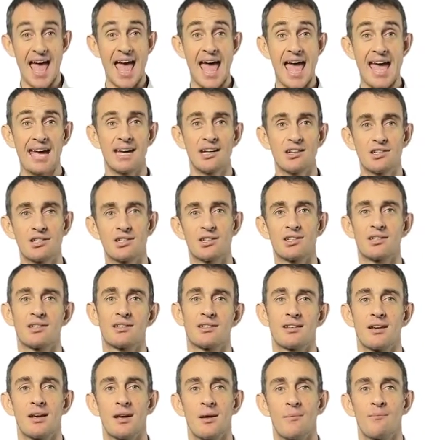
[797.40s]

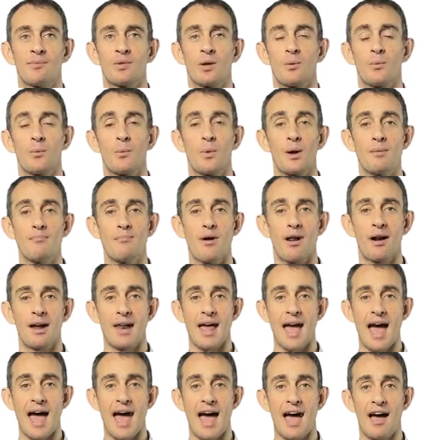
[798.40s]
eggs. We might
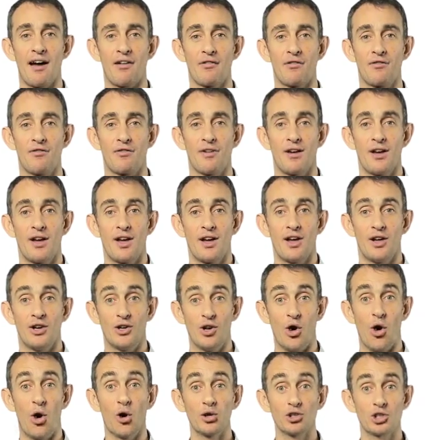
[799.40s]
have
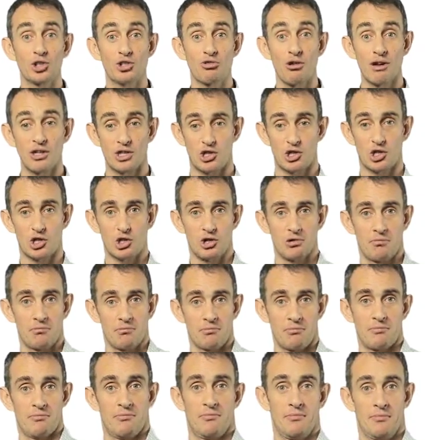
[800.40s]
an ostrich,
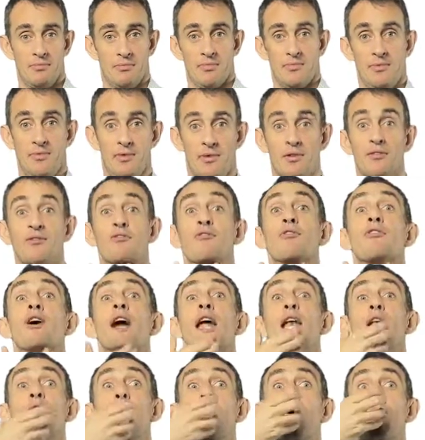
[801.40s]

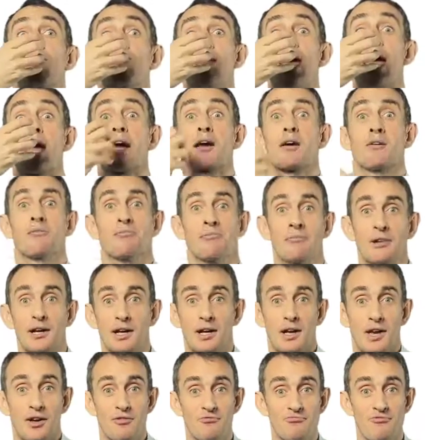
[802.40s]
very long neck,
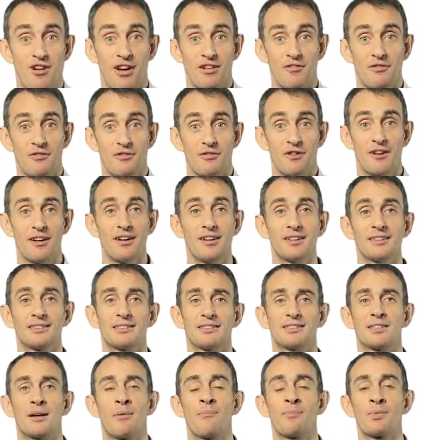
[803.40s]
can run
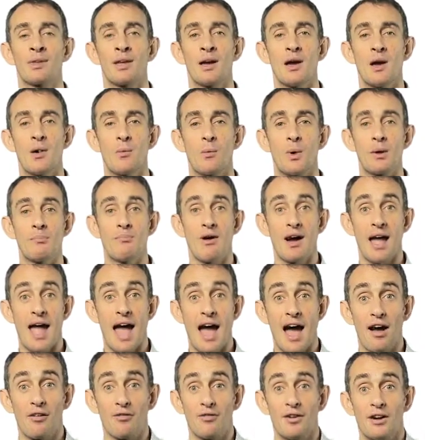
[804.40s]
fast. We might
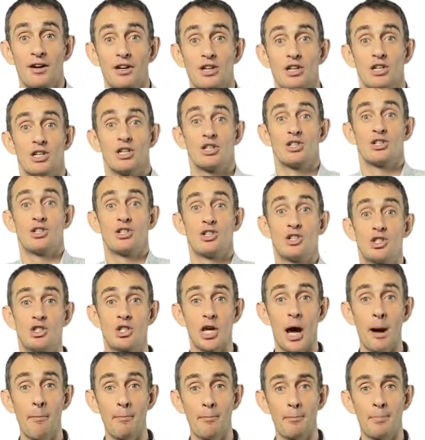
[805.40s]
have
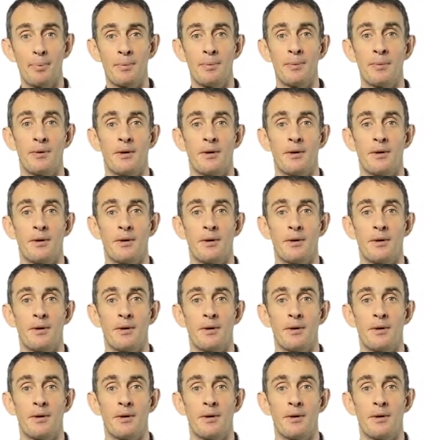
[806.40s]
jump,